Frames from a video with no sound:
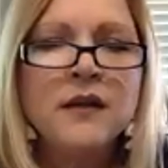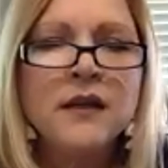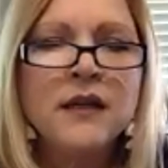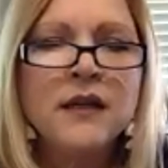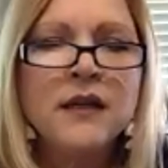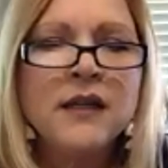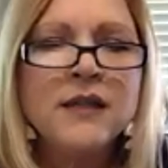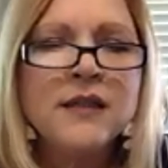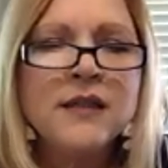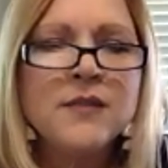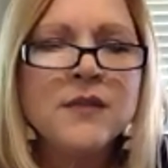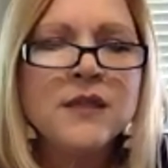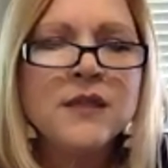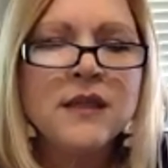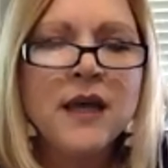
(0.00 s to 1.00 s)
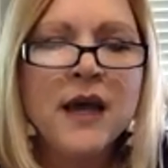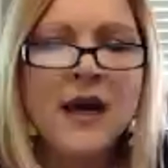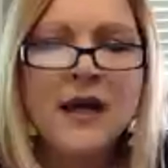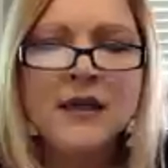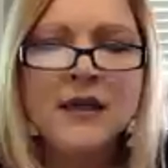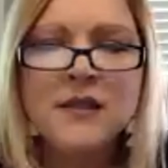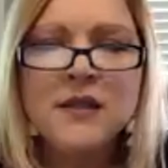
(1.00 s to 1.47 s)
Get some
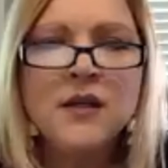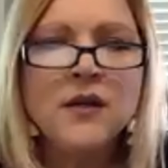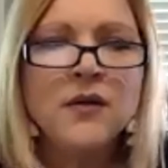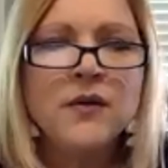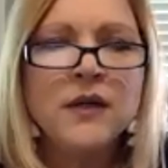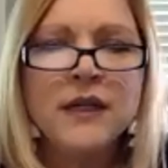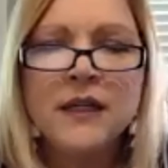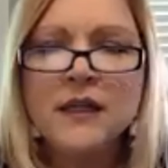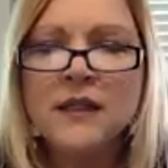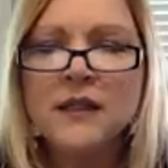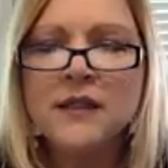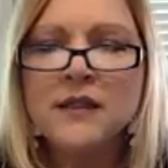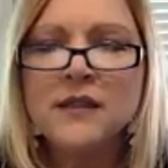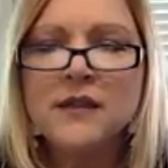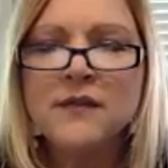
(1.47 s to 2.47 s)
slides going. Let's see if